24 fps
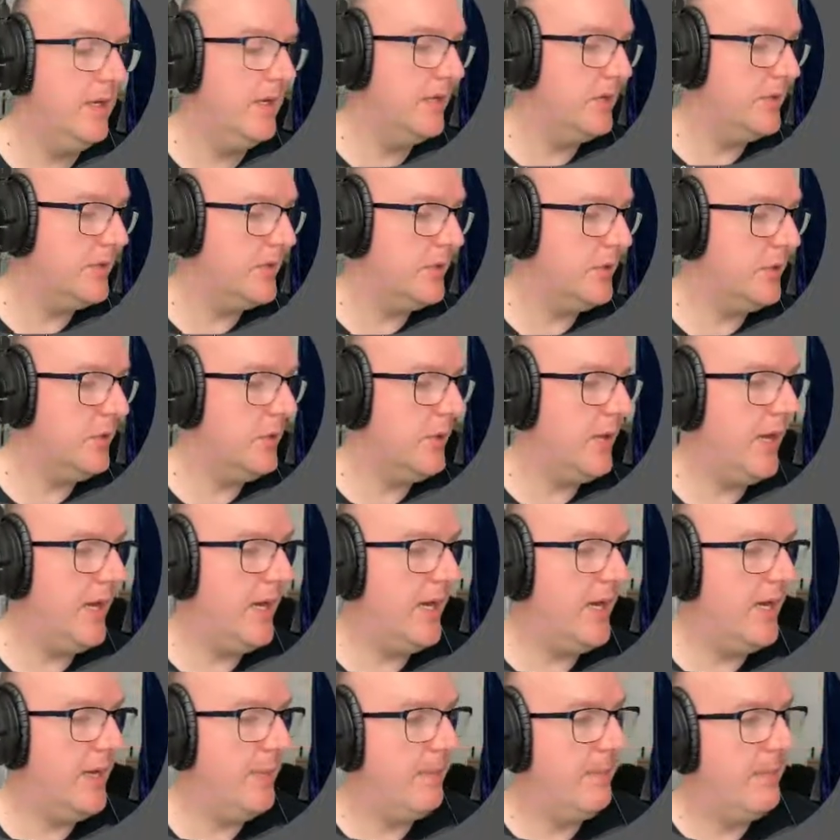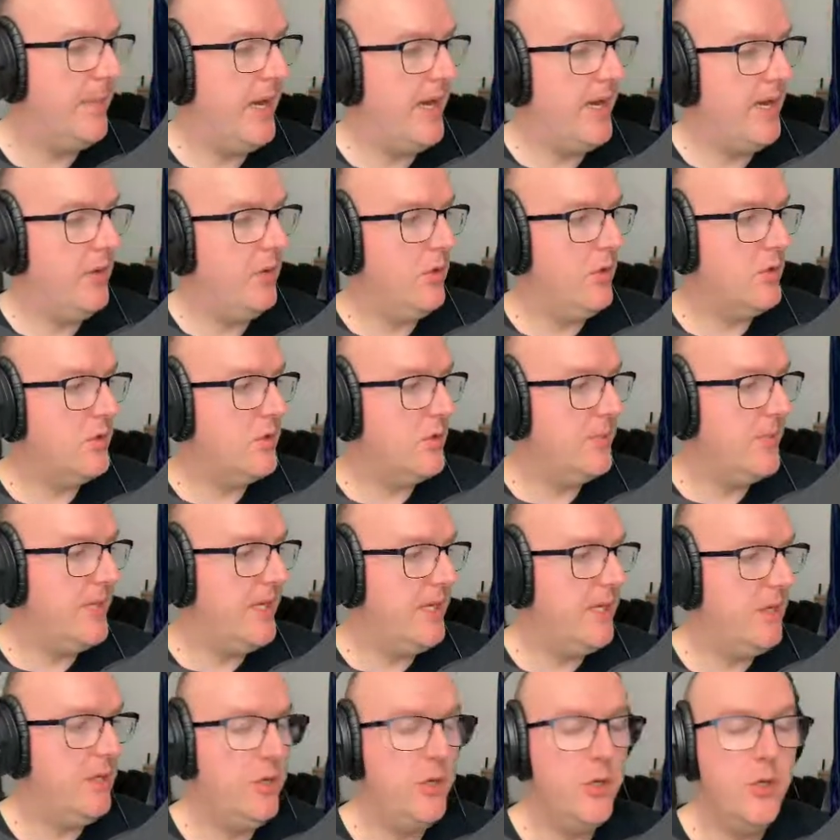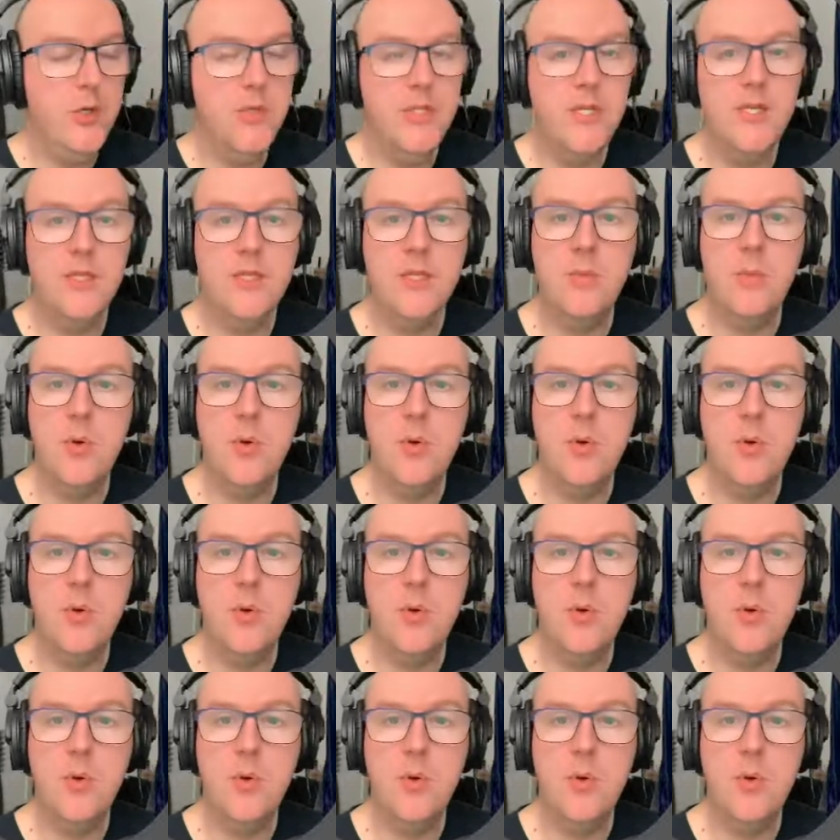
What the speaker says: So and I'll also be using some